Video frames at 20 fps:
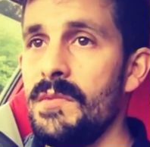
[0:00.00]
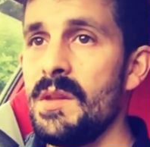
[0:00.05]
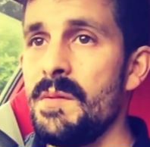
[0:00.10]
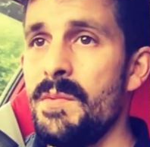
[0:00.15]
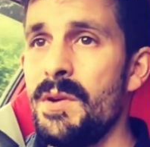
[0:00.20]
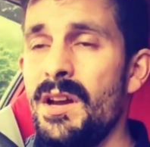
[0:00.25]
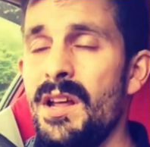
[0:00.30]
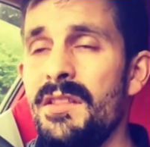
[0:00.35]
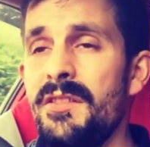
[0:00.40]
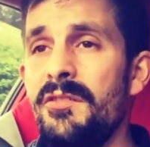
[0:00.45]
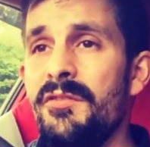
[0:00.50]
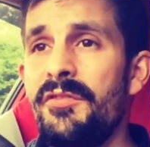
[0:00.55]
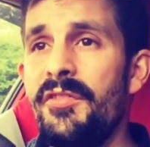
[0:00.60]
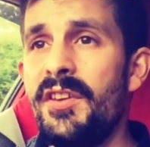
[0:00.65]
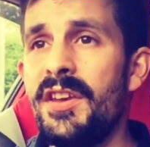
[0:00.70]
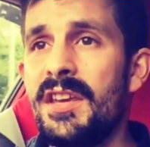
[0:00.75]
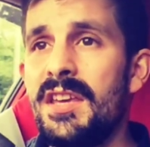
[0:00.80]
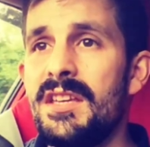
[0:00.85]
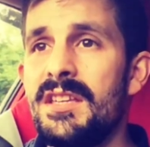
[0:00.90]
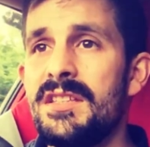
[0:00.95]
But I don't
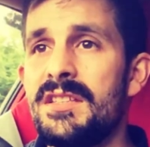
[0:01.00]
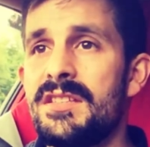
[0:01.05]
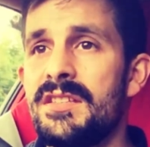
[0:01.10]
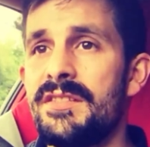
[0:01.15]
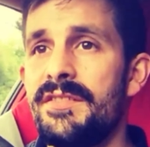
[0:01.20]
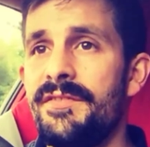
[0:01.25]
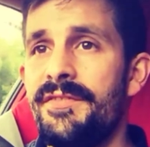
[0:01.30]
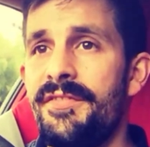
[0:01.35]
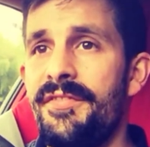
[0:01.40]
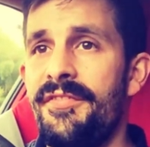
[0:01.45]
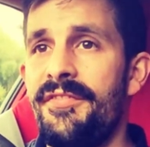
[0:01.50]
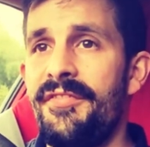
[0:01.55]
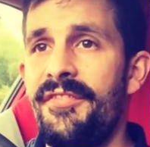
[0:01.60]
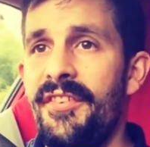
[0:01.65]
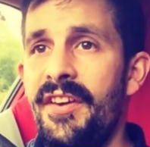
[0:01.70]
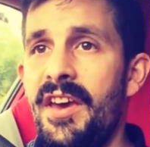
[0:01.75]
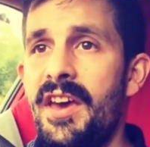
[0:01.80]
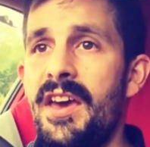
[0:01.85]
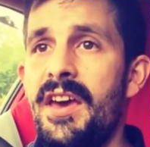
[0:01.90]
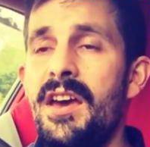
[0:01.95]
think it's
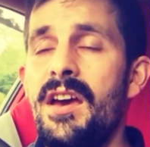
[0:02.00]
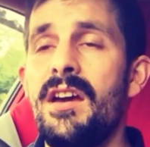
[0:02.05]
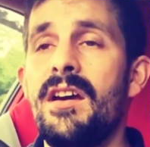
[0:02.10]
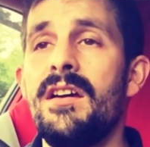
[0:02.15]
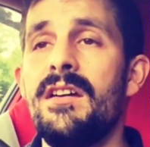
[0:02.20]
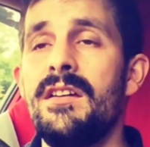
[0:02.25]
fair,